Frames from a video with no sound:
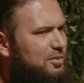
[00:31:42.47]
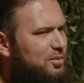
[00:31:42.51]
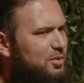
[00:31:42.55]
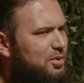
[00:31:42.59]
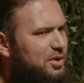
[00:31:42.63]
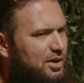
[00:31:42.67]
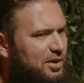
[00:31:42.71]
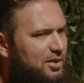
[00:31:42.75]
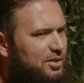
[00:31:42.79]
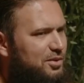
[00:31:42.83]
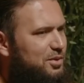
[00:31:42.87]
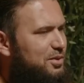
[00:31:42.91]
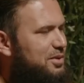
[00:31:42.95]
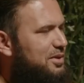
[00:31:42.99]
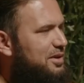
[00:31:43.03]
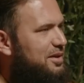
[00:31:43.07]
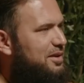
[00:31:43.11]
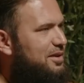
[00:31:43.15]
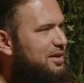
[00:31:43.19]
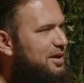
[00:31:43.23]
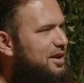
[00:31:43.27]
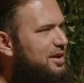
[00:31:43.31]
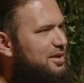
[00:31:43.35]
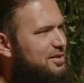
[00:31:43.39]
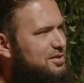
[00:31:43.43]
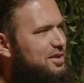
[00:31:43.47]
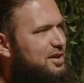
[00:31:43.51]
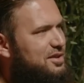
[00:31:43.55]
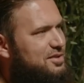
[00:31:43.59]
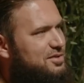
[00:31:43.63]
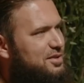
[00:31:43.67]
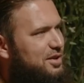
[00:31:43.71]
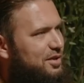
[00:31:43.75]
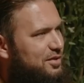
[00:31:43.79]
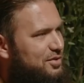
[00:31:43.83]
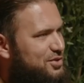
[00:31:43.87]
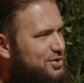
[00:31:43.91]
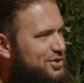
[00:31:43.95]
what are you doing? I
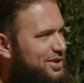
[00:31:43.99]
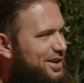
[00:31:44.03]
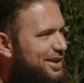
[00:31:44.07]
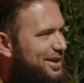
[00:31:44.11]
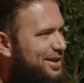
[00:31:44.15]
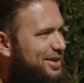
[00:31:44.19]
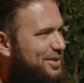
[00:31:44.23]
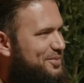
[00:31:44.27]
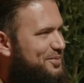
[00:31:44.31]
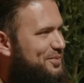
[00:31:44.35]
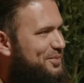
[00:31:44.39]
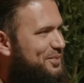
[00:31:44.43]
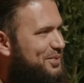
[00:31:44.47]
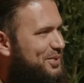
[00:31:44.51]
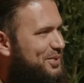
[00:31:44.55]
serve chai,